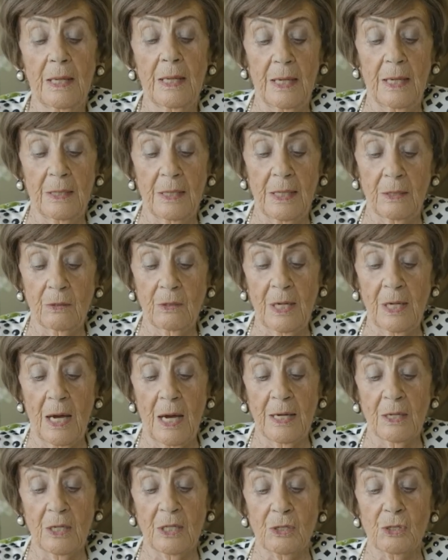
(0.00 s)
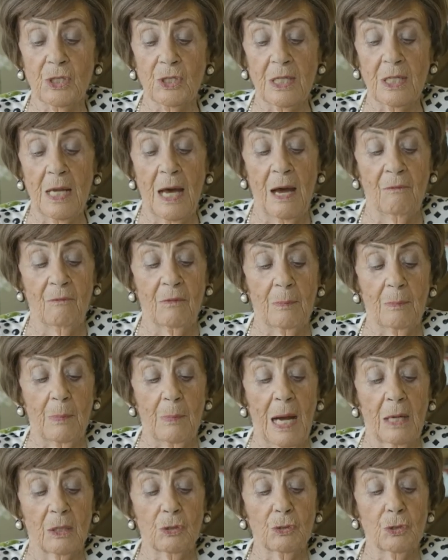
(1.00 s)
and encourage love
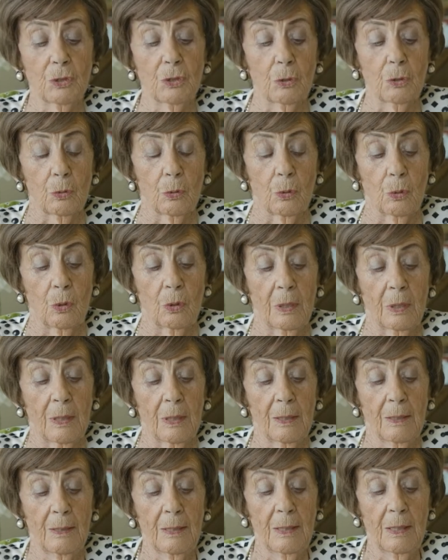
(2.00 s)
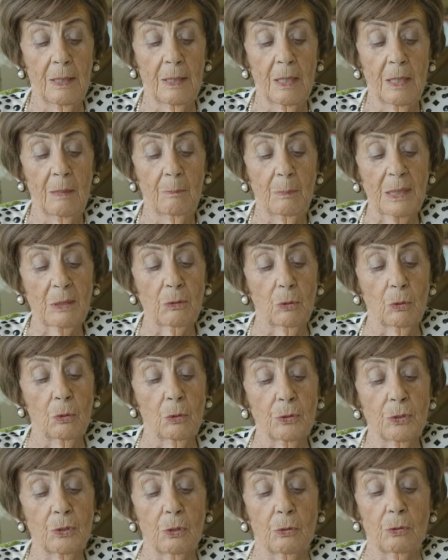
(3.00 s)
amongst all, but
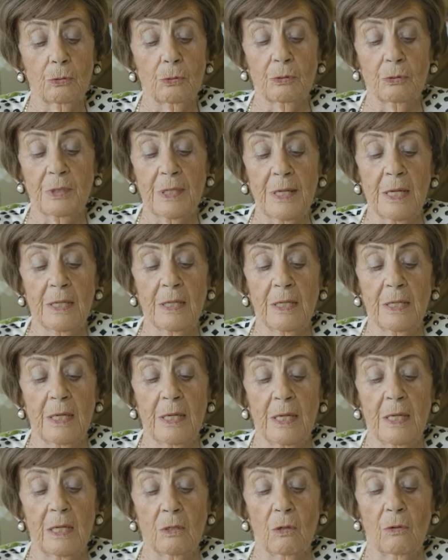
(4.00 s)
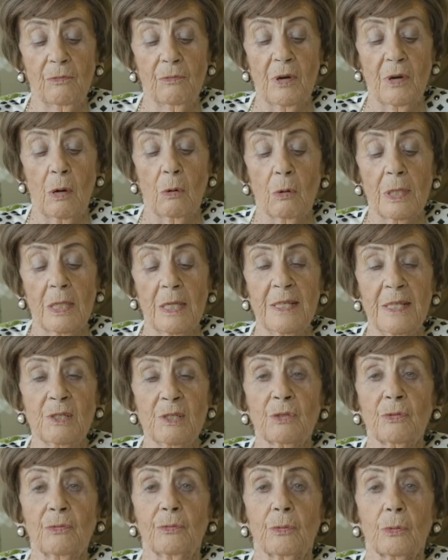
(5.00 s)
also to take care of our
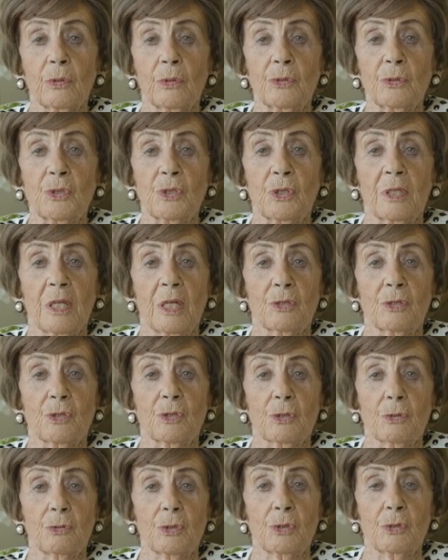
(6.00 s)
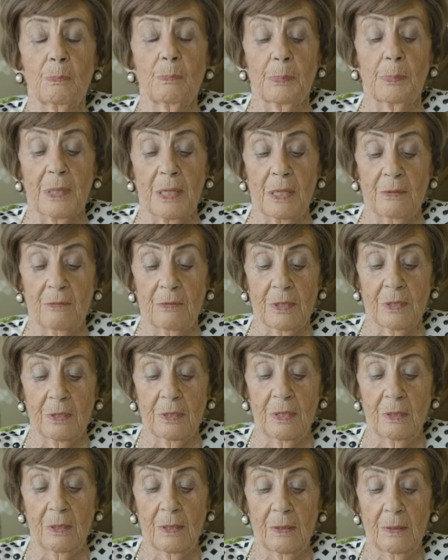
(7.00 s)
less fortunate Jewish
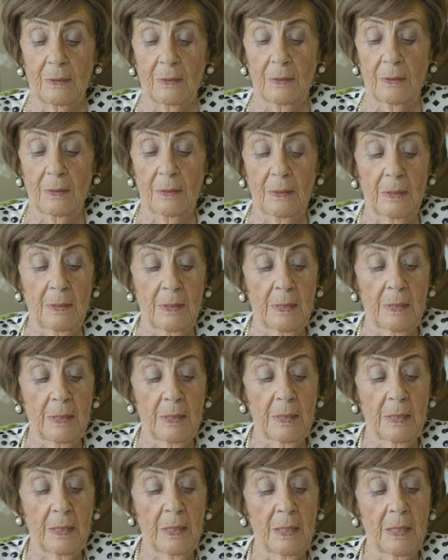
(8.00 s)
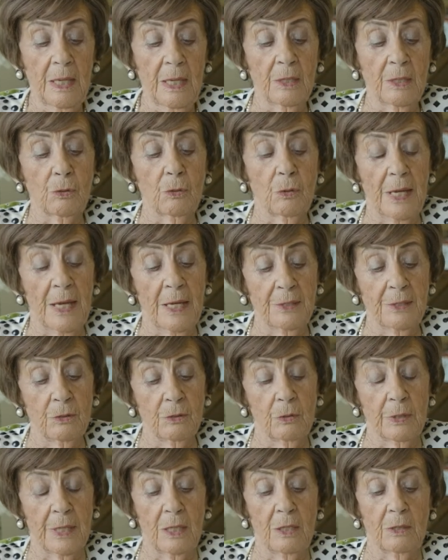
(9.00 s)
brethren and to
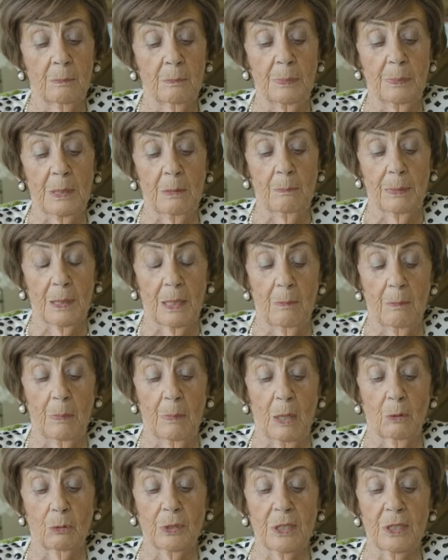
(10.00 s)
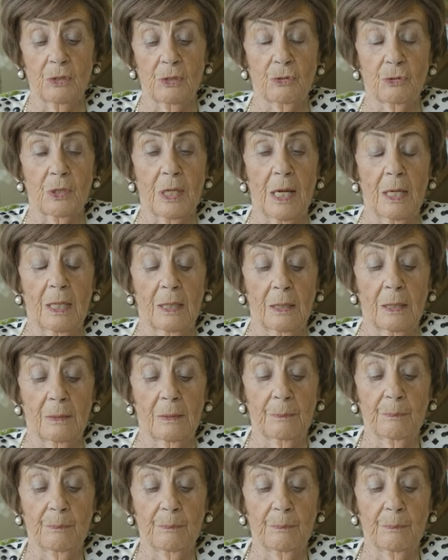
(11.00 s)
educate people about Israel,